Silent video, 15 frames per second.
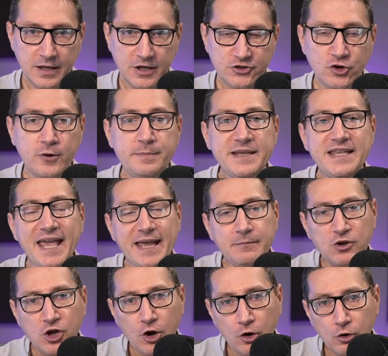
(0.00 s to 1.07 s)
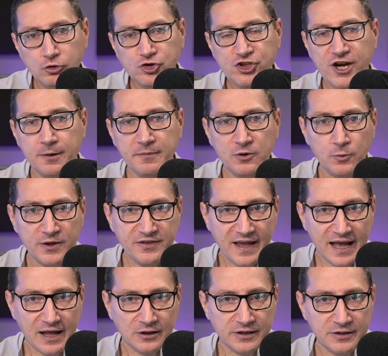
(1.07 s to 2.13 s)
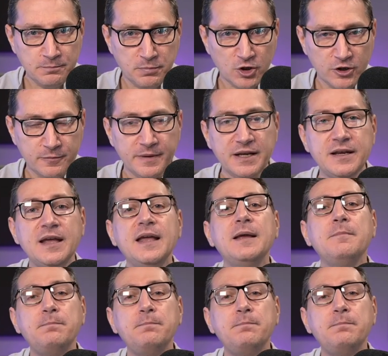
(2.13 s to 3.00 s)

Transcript: So he became co-chairman with Alan Bergman.